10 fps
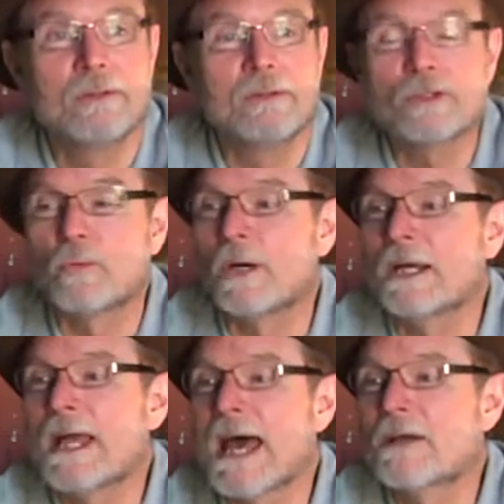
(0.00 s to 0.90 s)
this
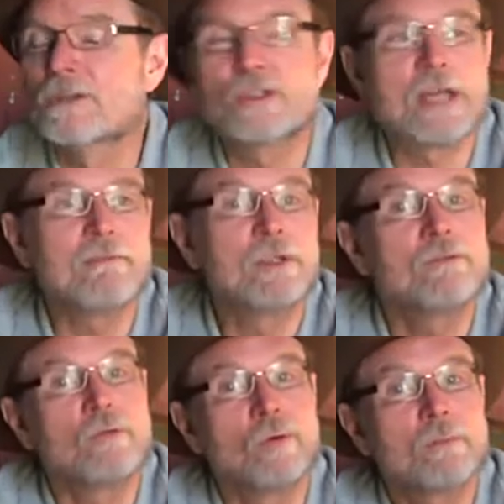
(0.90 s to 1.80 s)
wine has
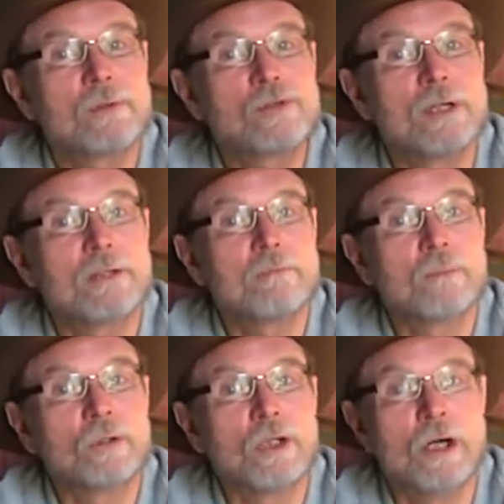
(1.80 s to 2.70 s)
74%
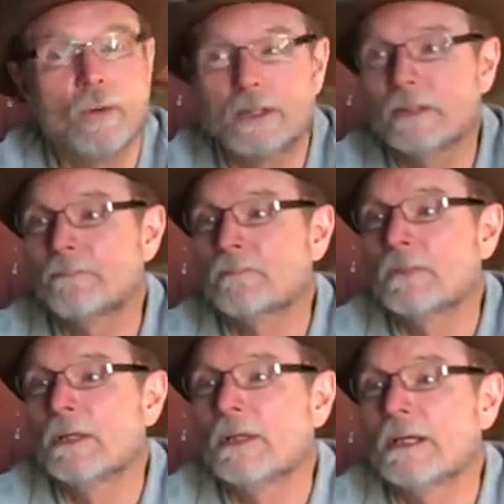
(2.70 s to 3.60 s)
Merlot in it.
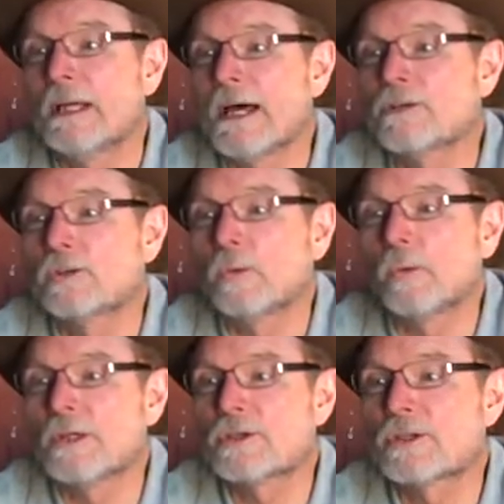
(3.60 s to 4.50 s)
It has
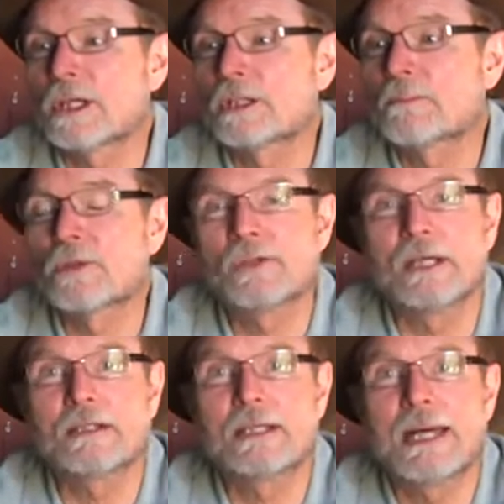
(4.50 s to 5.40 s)

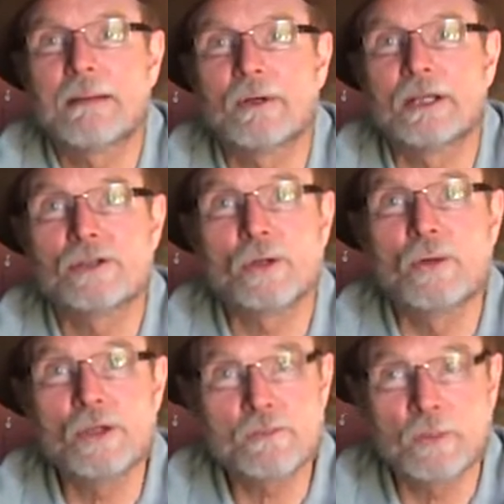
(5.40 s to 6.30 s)
26% Cabernet. So
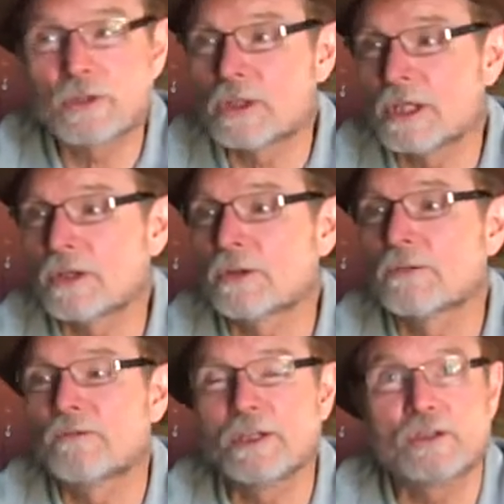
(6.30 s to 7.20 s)
in this particular
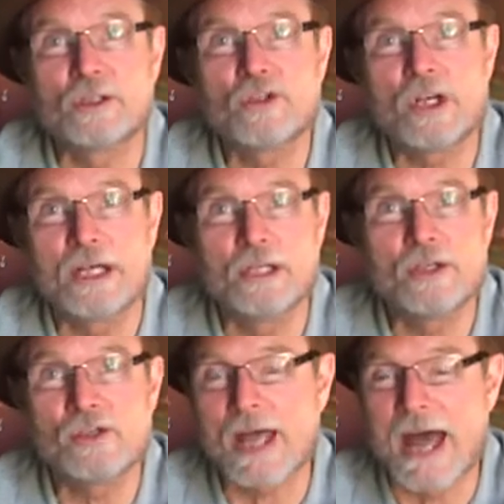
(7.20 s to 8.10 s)
vintage, it
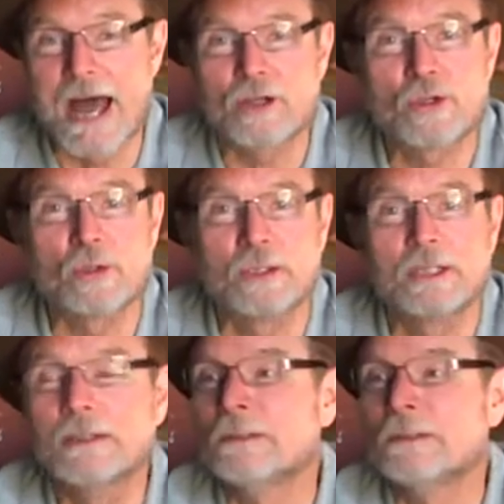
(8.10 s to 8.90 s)
is actually